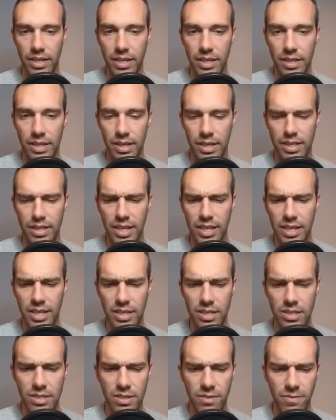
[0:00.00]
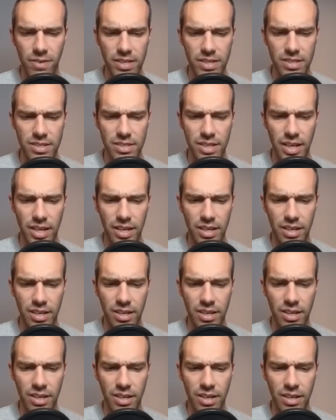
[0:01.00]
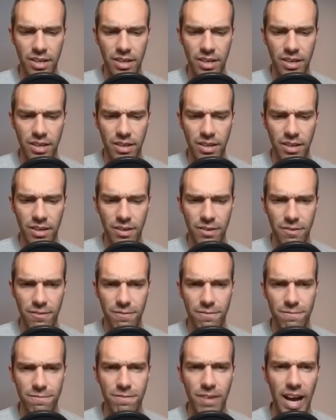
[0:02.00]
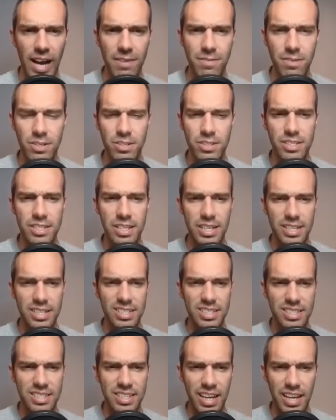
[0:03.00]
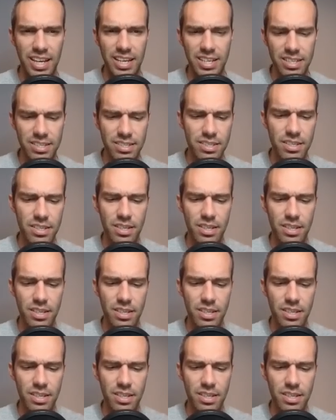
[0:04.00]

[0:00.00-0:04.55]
Luckily, I think this event is like 5 or 6 days,